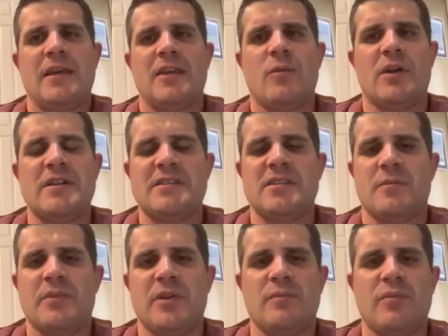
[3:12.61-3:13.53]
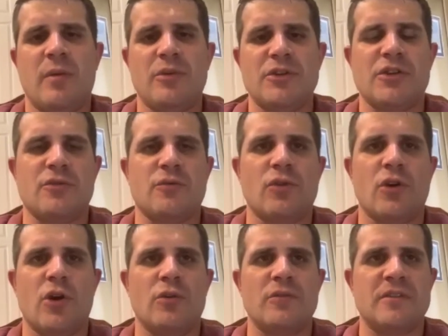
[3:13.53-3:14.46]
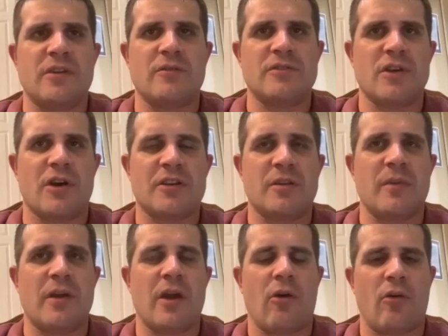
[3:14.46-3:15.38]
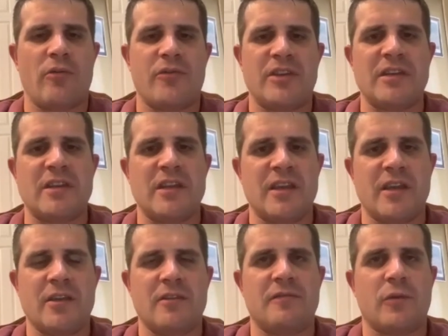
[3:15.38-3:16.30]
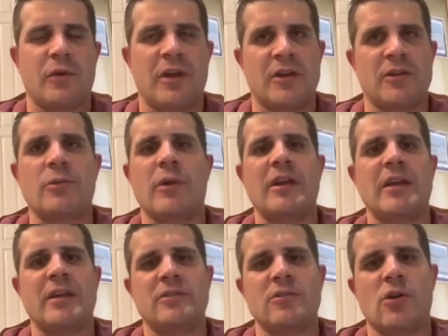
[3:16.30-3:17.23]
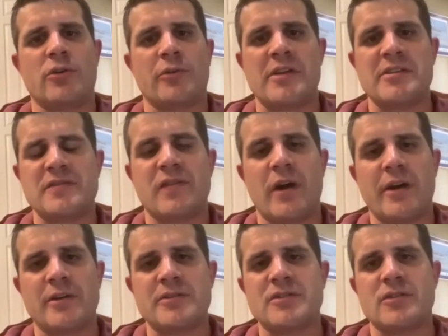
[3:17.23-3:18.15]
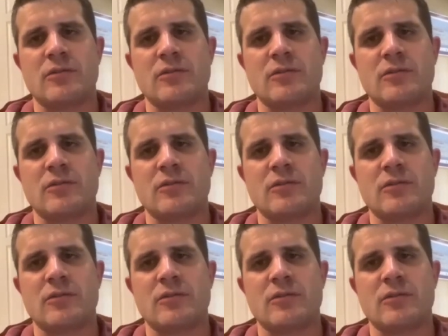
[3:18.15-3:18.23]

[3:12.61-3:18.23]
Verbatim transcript: he wanted something published and wrote now talking about the need for integrating long-range fires.